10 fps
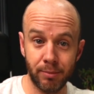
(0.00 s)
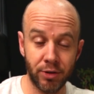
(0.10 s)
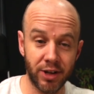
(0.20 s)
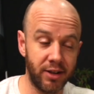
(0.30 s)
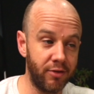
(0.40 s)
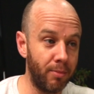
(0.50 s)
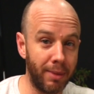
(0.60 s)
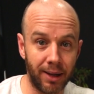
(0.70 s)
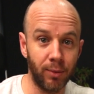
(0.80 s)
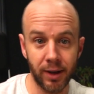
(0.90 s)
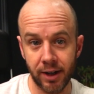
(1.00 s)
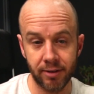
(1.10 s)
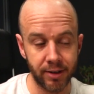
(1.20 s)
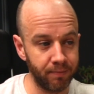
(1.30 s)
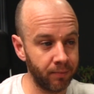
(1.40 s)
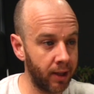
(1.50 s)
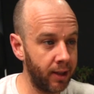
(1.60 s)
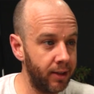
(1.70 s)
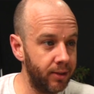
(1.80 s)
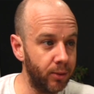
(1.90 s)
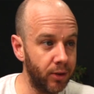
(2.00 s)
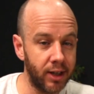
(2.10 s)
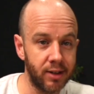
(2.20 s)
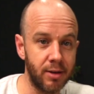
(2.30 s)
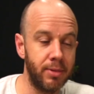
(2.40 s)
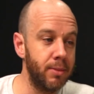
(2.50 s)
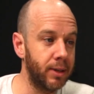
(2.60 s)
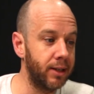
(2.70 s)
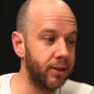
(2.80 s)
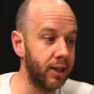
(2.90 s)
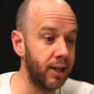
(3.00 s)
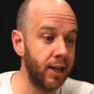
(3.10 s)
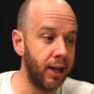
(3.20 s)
protect you from malware and all the nasty people out there.